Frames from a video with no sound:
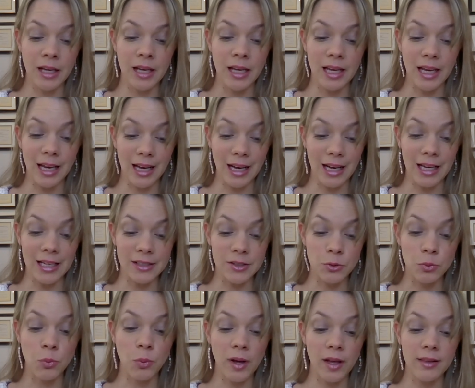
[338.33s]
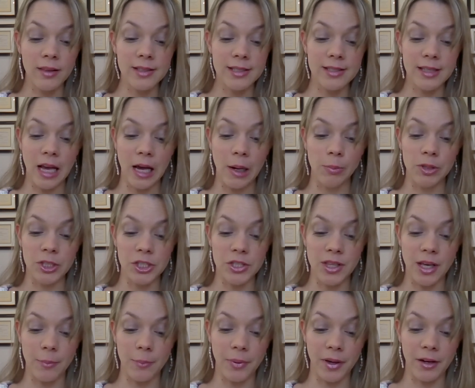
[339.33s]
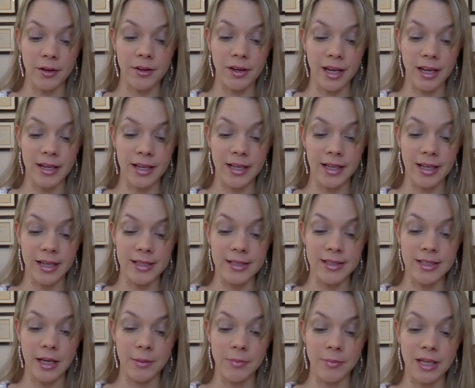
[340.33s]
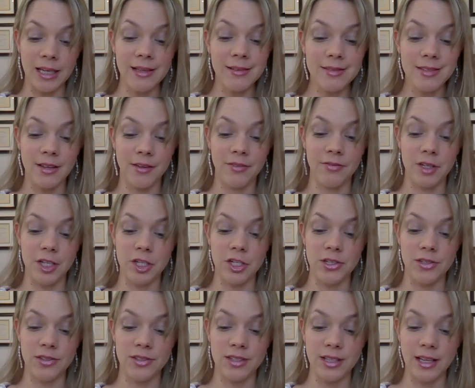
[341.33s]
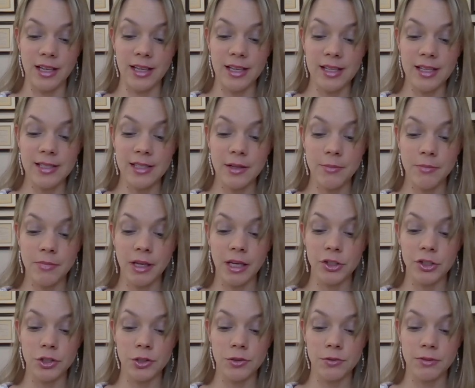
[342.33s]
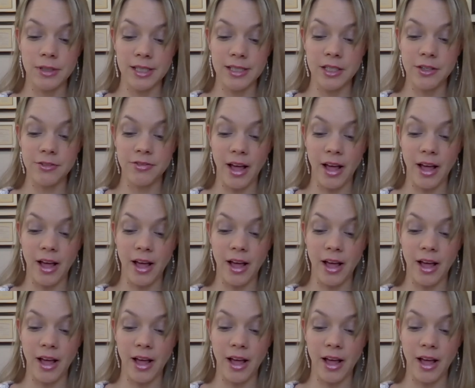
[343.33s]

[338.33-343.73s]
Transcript: it's well established that pancreatic enzyme insufficiency is a major risk